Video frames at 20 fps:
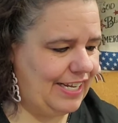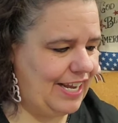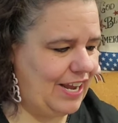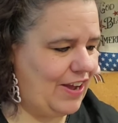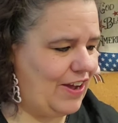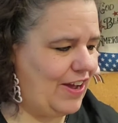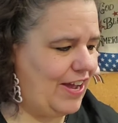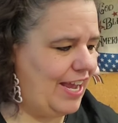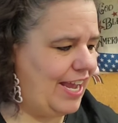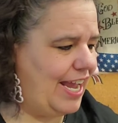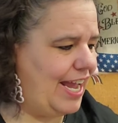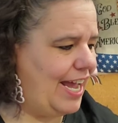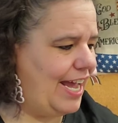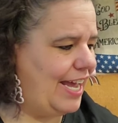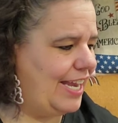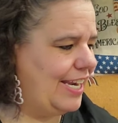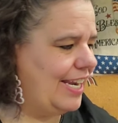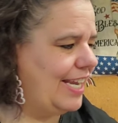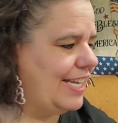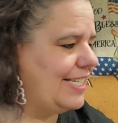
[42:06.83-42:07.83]
Oh yeah,
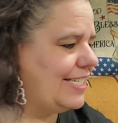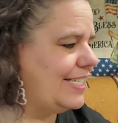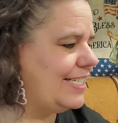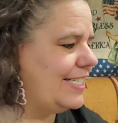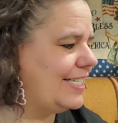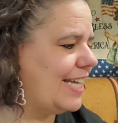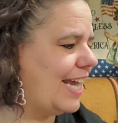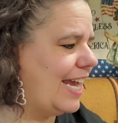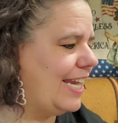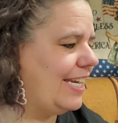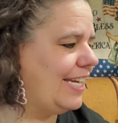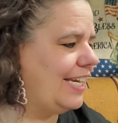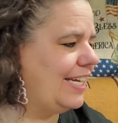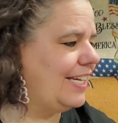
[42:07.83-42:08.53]
nice and shiny.